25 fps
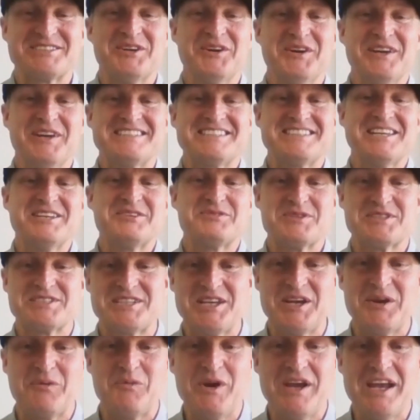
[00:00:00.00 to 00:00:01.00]
So it's
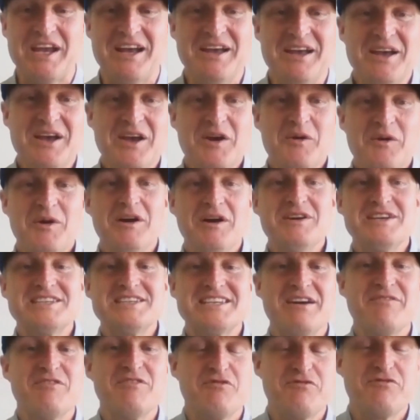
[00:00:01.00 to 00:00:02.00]
interesting. We
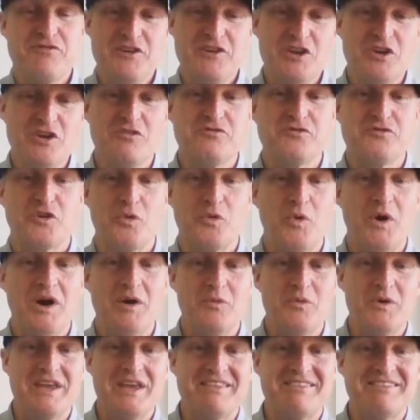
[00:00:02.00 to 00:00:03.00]
always have a feel for
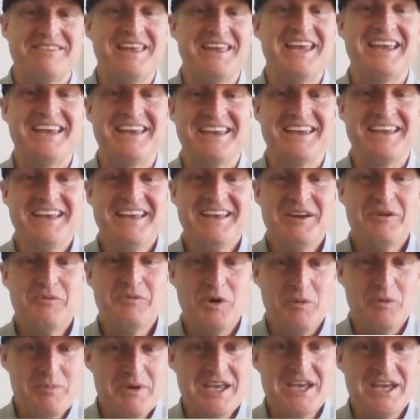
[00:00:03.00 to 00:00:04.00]
what we think
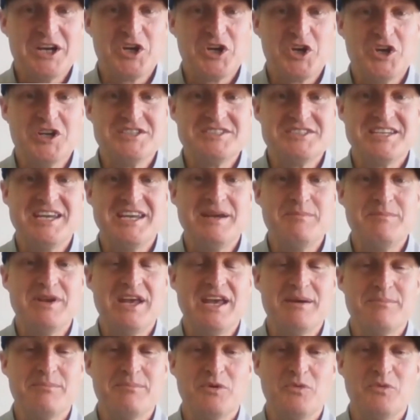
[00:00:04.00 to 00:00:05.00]
will be a good team
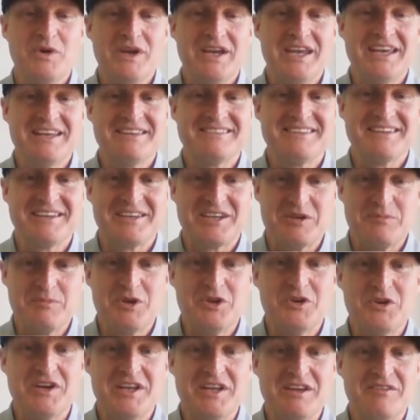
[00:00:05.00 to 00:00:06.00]
name, but we get the
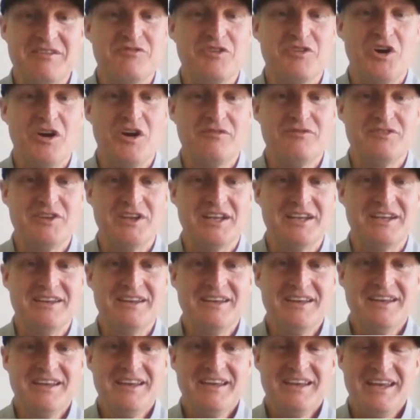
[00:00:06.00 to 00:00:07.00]
community involved
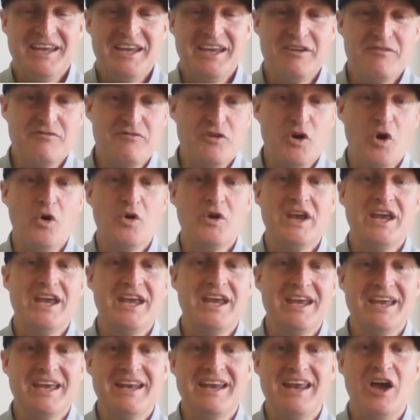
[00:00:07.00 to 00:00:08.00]
in
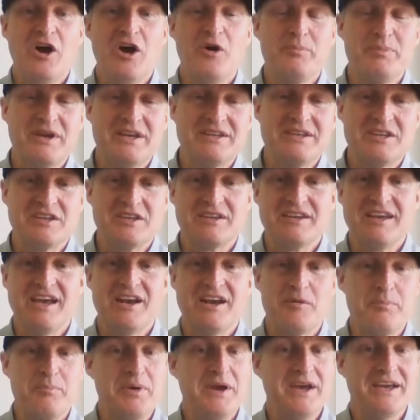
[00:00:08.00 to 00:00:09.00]
voting and helping to
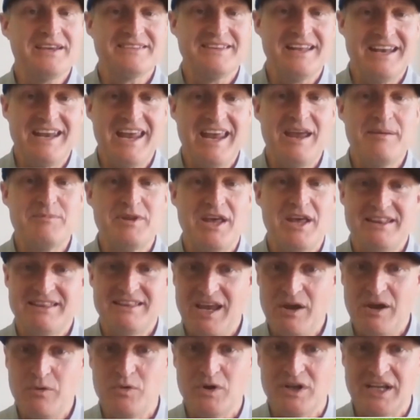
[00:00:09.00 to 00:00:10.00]
kind of pick the name that
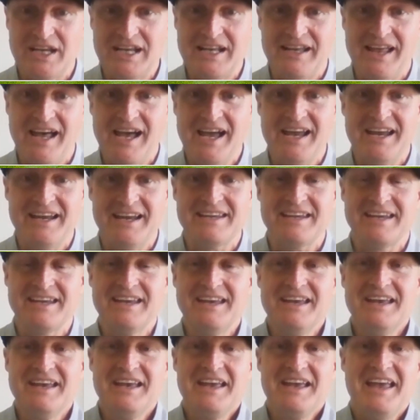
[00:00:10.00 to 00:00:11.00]
they really like.
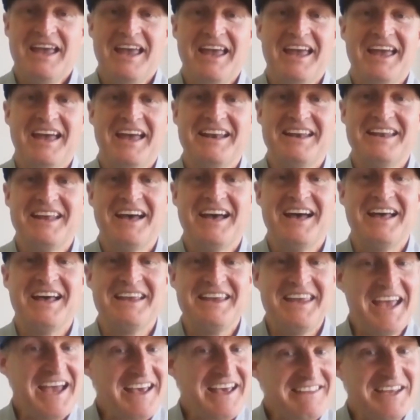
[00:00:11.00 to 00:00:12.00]
And,
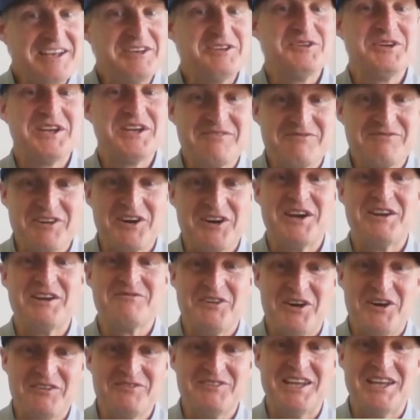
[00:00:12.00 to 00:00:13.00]
they do get very
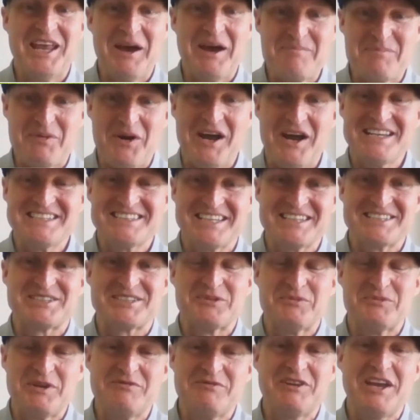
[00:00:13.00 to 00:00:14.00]
involved in that process.
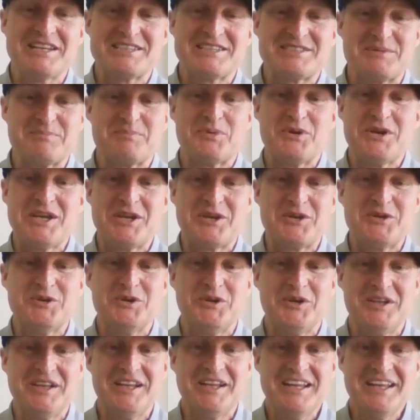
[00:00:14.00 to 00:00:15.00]
So we've got some pretty
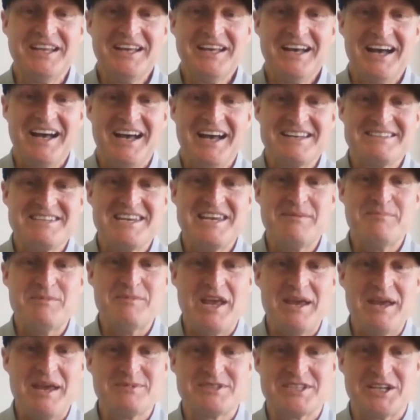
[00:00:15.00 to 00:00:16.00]
cool team
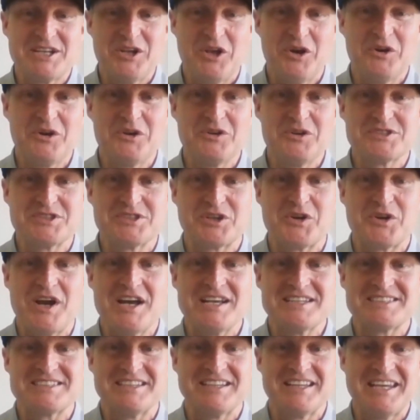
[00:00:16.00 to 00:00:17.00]
names and logos
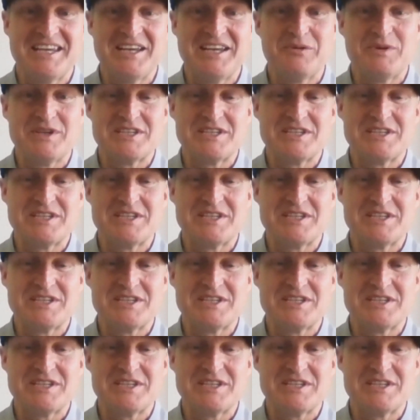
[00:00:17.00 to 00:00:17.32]
across the league.